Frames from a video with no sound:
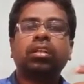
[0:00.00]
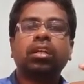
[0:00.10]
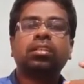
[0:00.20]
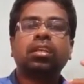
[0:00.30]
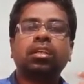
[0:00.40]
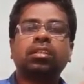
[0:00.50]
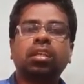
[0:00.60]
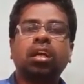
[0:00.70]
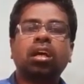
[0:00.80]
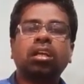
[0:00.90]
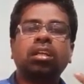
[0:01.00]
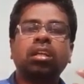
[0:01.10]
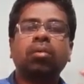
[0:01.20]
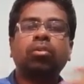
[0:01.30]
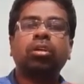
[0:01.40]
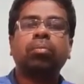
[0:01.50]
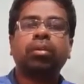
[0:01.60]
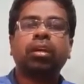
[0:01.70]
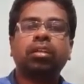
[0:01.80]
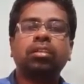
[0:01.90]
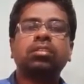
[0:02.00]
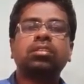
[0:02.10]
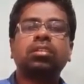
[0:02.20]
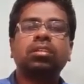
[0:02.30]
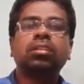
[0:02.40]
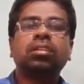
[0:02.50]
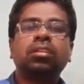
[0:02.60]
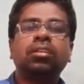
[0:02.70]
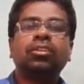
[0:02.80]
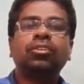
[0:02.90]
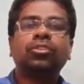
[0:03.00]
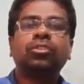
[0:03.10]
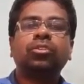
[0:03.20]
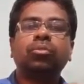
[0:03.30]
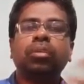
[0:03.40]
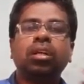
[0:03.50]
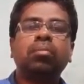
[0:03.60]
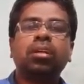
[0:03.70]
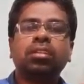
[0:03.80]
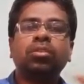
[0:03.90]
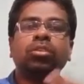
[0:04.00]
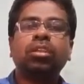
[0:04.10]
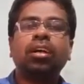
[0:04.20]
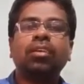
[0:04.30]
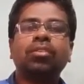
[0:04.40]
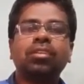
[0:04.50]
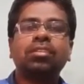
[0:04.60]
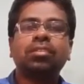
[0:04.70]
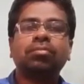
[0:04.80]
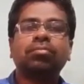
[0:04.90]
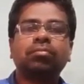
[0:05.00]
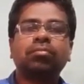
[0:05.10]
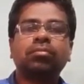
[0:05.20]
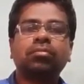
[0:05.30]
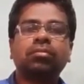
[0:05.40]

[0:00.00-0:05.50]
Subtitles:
Language takes extraordinary amount of practice to become master of the language.